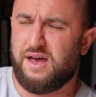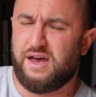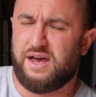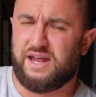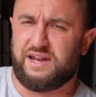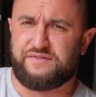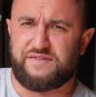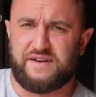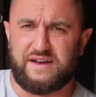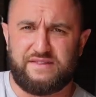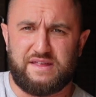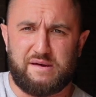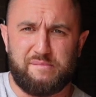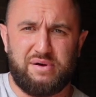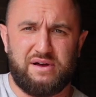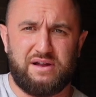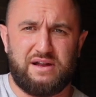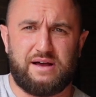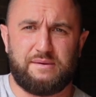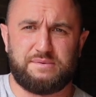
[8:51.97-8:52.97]
And I found that
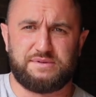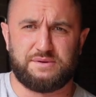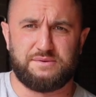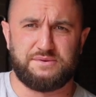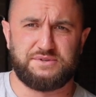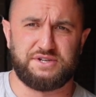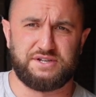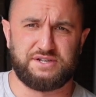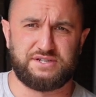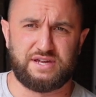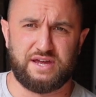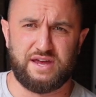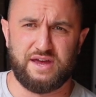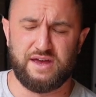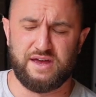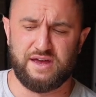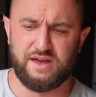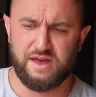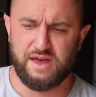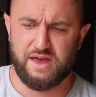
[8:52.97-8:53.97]
pull-ups, I
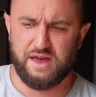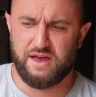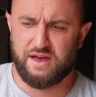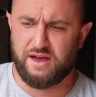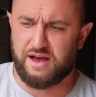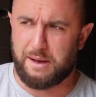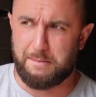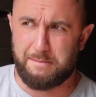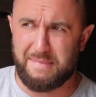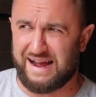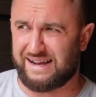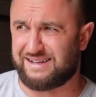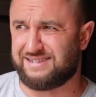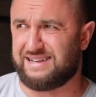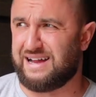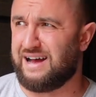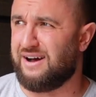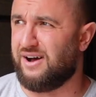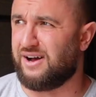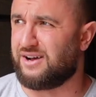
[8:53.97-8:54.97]

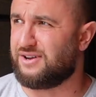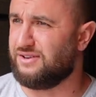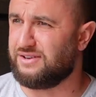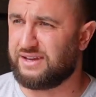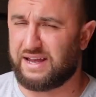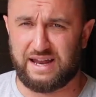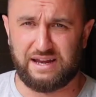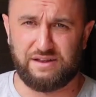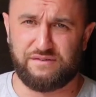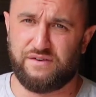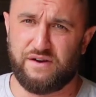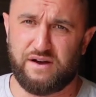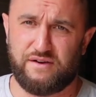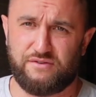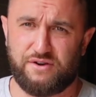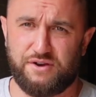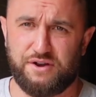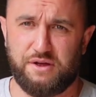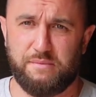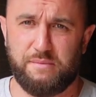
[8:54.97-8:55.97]
maxed out. I couldn't get any
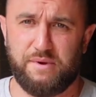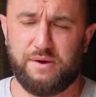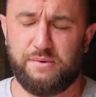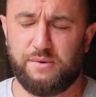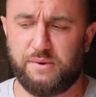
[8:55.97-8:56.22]
further on them.